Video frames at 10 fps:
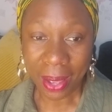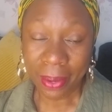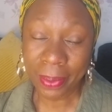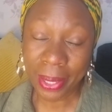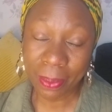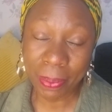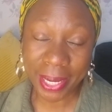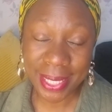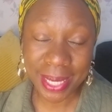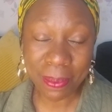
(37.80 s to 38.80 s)
Well, but
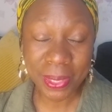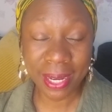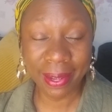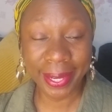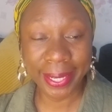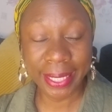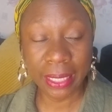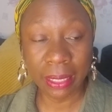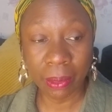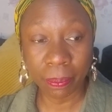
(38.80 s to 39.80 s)
it seems like
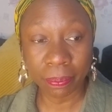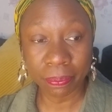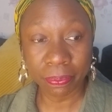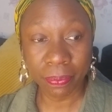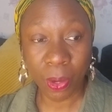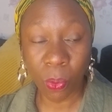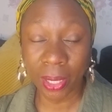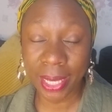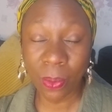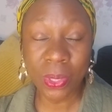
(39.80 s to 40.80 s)
um, while
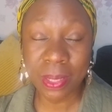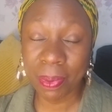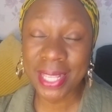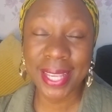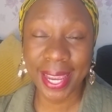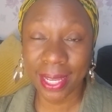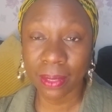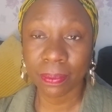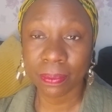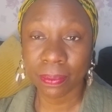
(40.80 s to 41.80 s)
he was busy
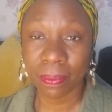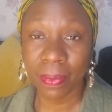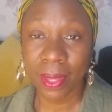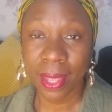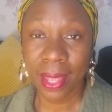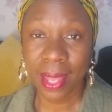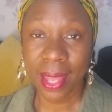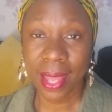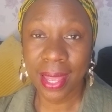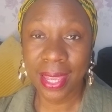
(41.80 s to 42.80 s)

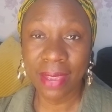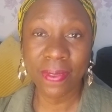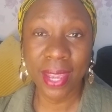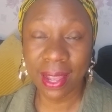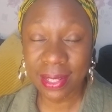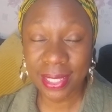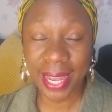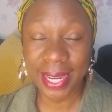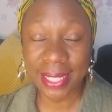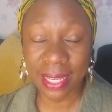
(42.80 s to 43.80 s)
giving us
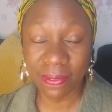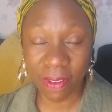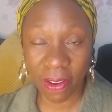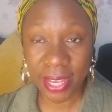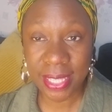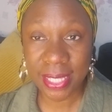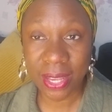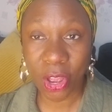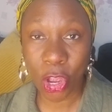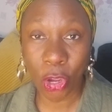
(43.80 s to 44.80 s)
ladies advice
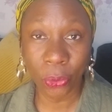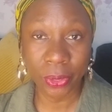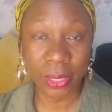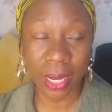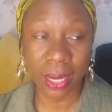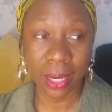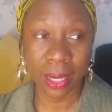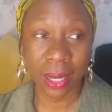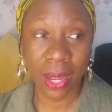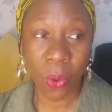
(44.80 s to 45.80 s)
on
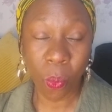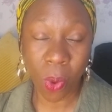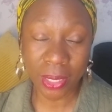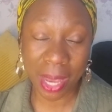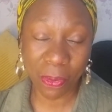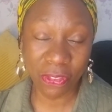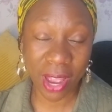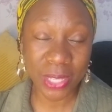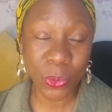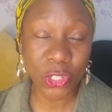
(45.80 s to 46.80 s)
what type of
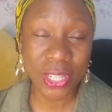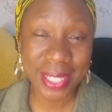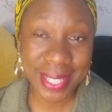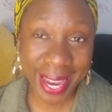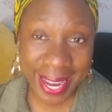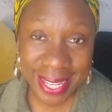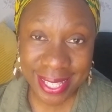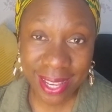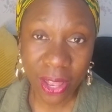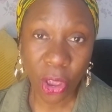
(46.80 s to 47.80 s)
guys we should date,
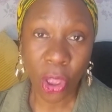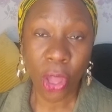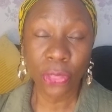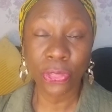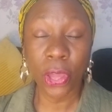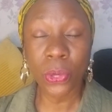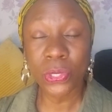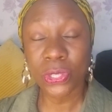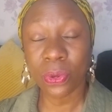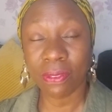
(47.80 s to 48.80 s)
those
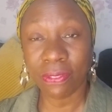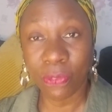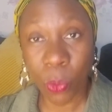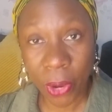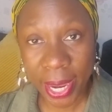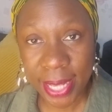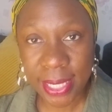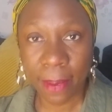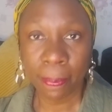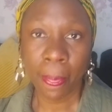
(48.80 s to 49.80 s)
to avoid,
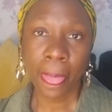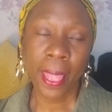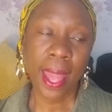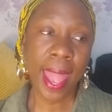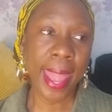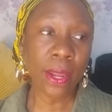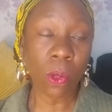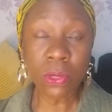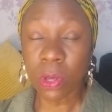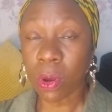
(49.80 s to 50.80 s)
and
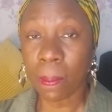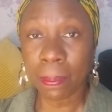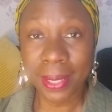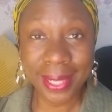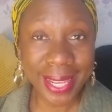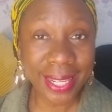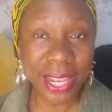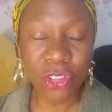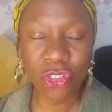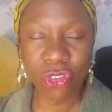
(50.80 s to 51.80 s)
also completely
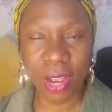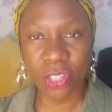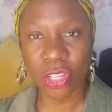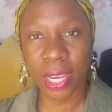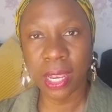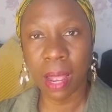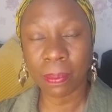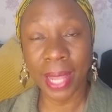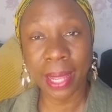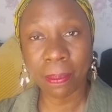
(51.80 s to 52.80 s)
trashing
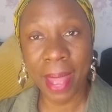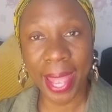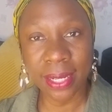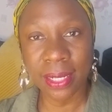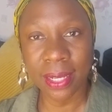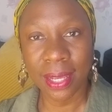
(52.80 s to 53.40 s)
black men,